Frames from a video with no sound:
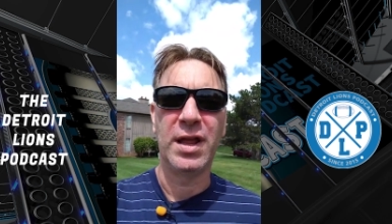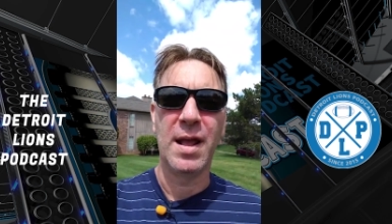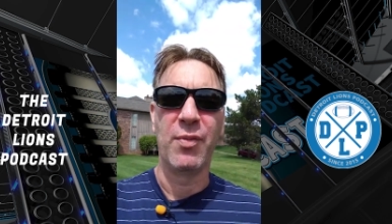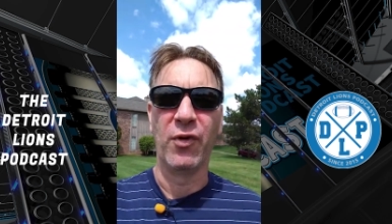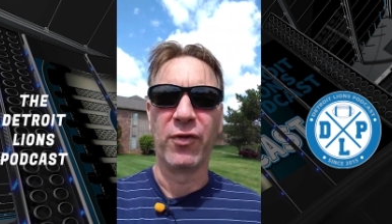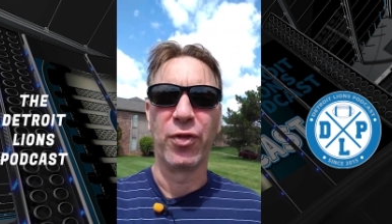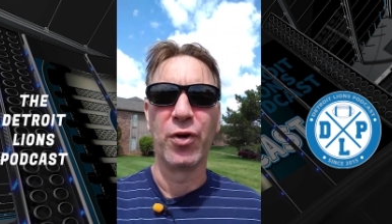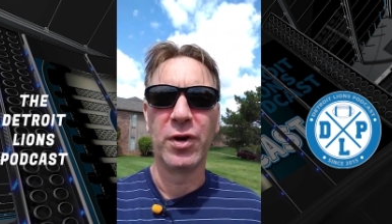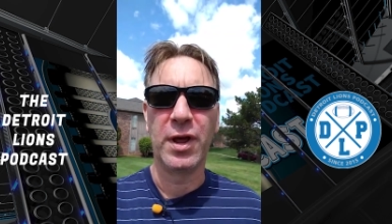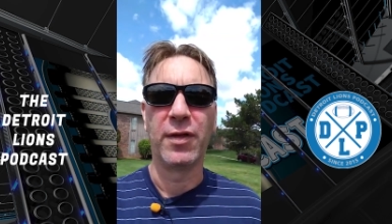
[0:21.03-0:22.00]
camp. It was the
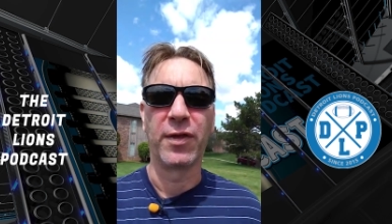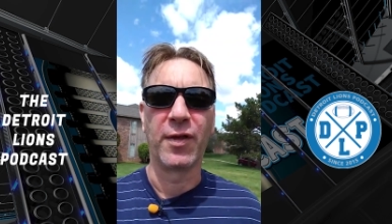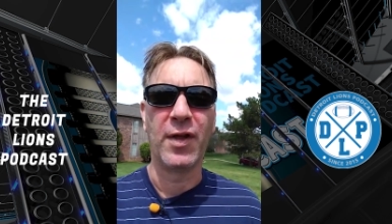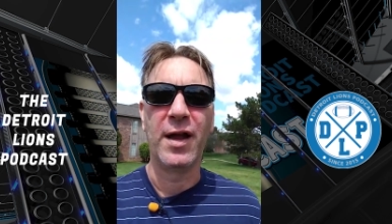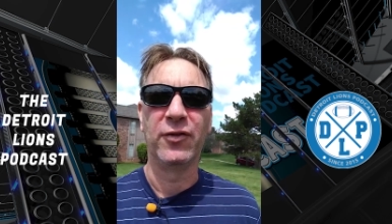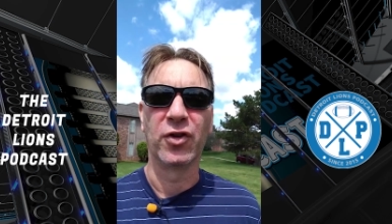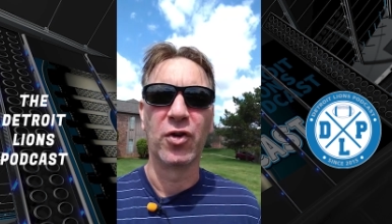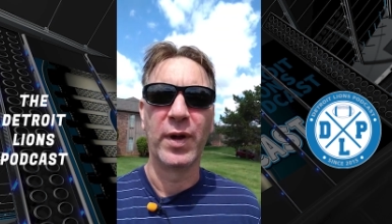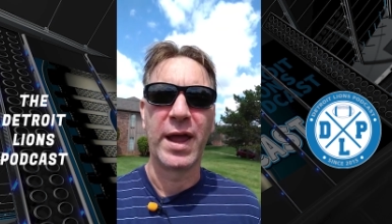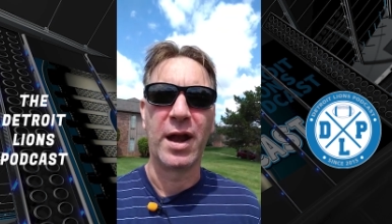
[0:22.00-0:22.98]
third day that the Lions are
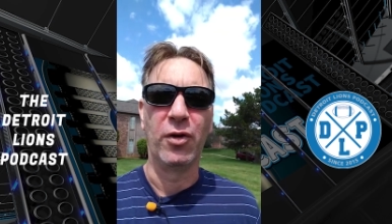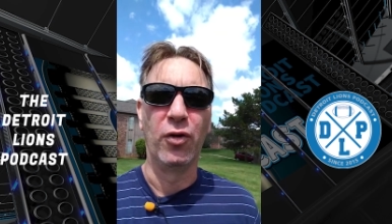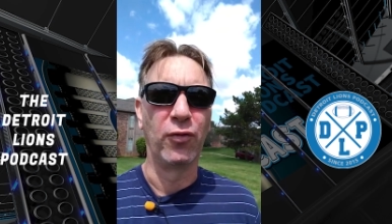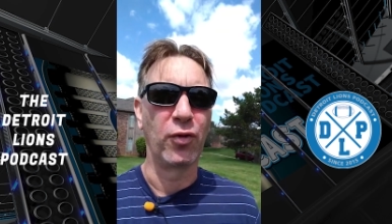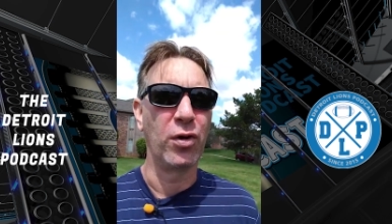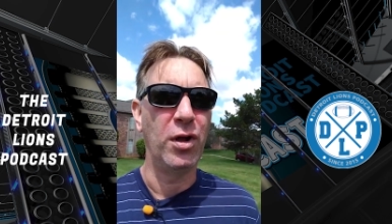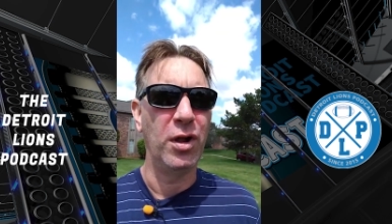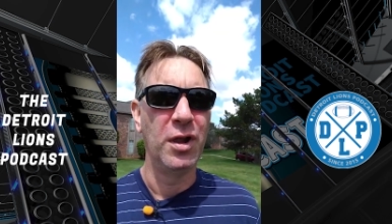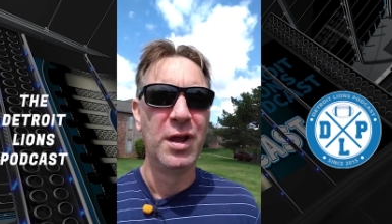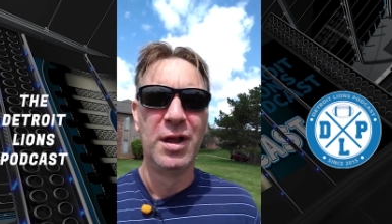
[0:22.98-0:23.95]
going at it
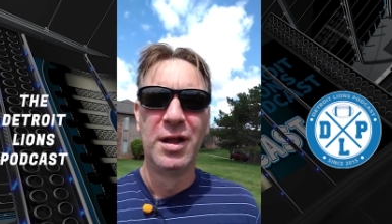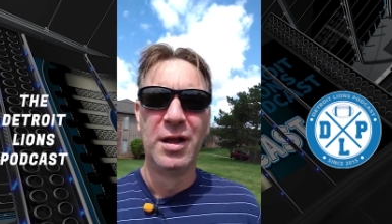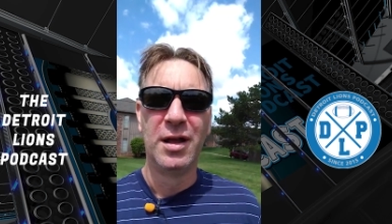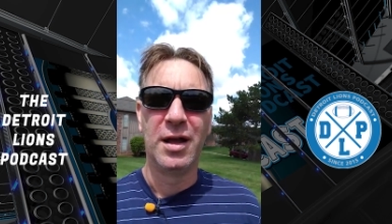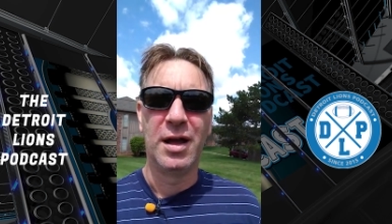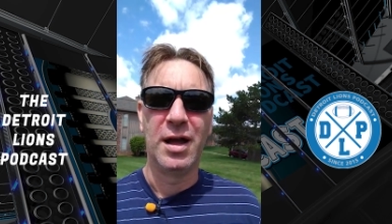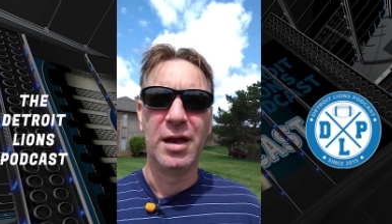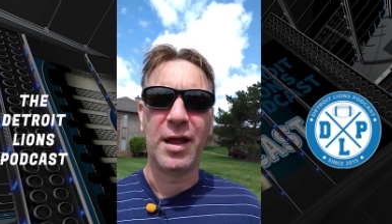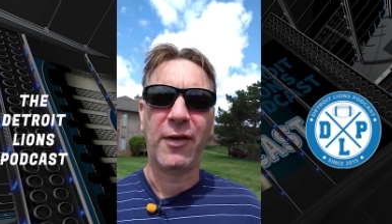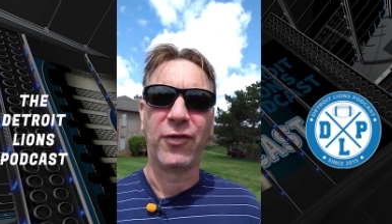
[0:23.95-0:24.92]
overall.
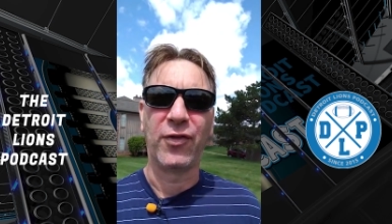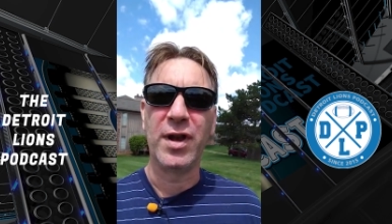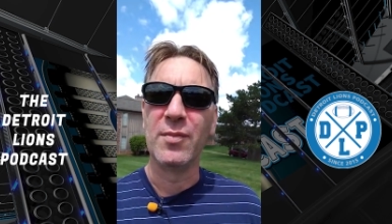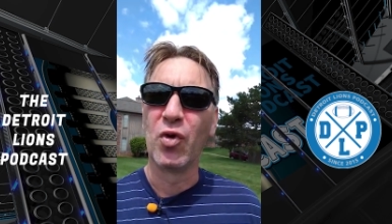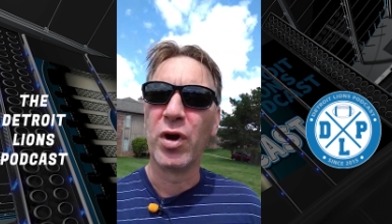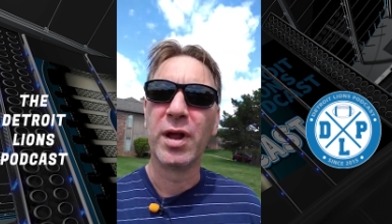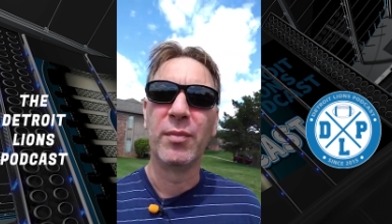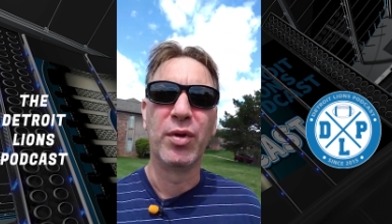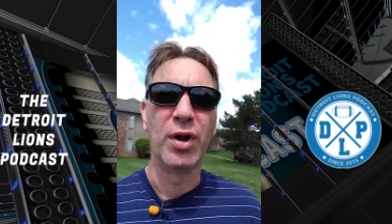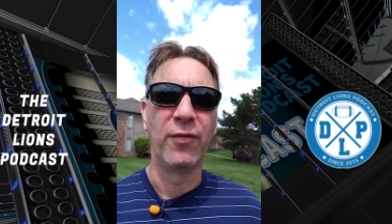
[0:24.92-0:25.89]
Nice sunny
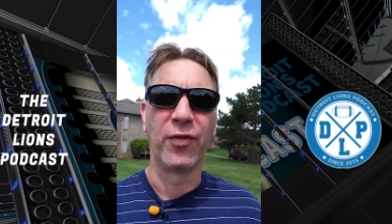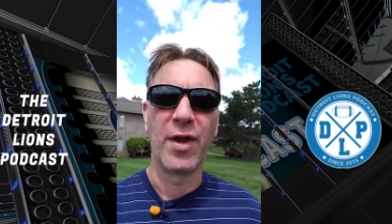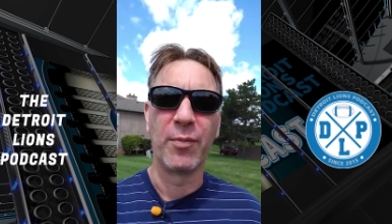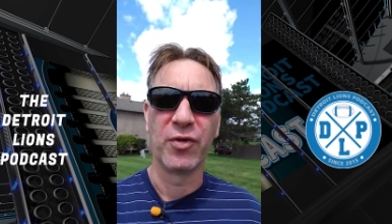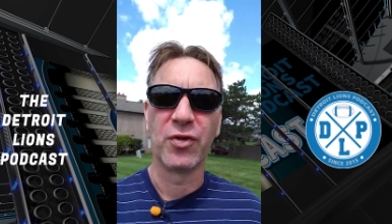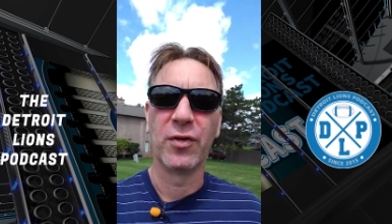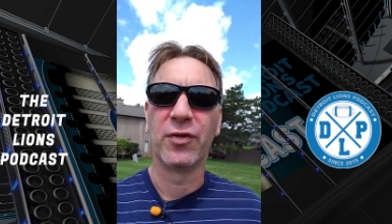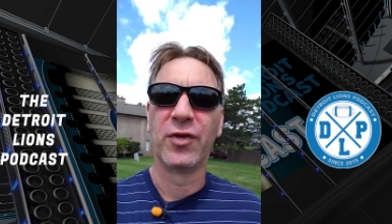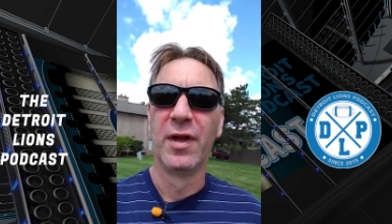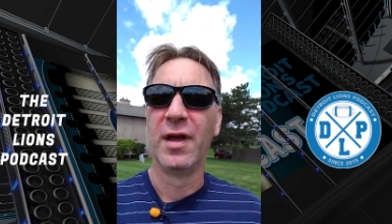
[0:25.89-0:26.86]
morning, beautiful
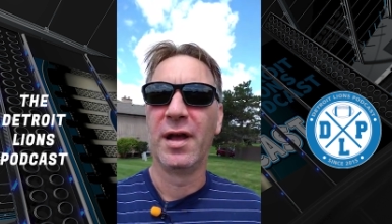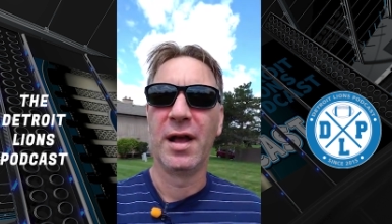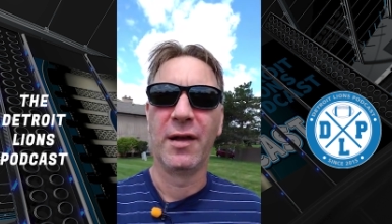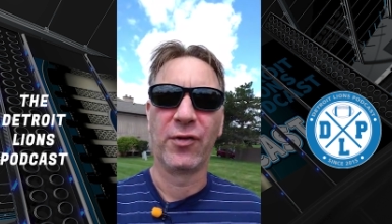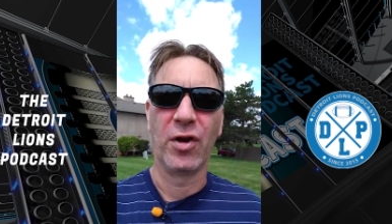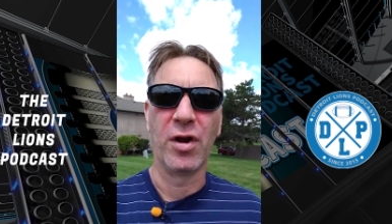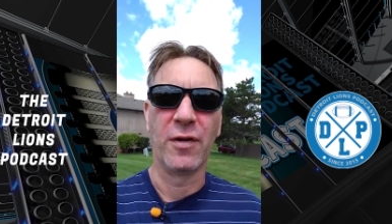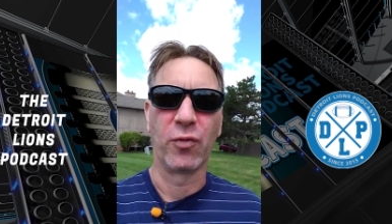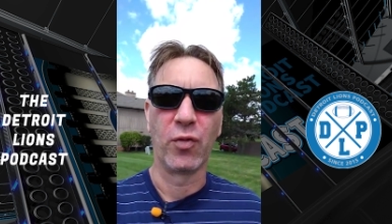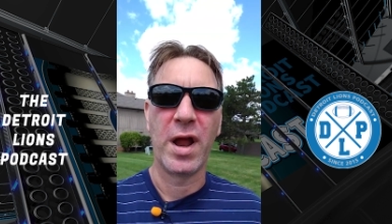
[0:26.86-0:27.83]
temperatures. Started
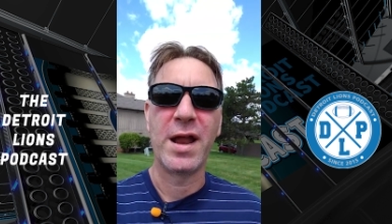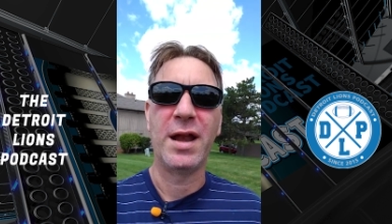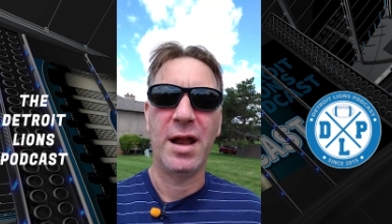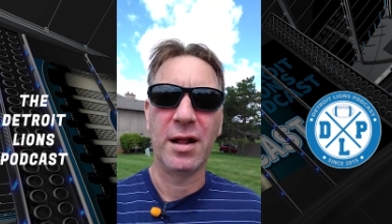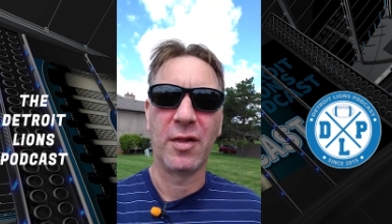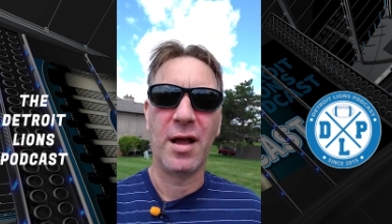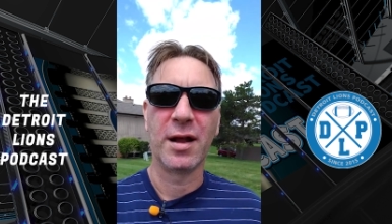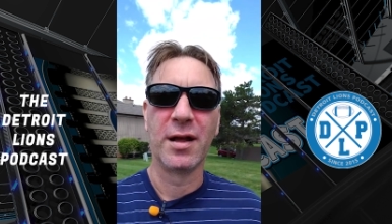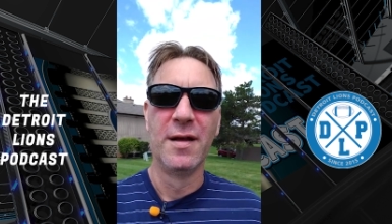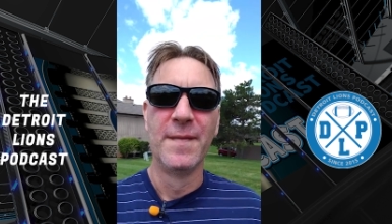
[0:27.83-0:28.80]
off right at 8
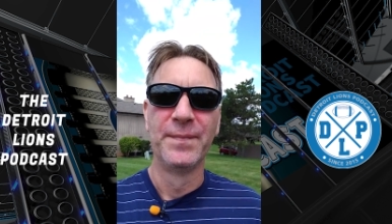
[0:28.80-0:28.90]
o'clock.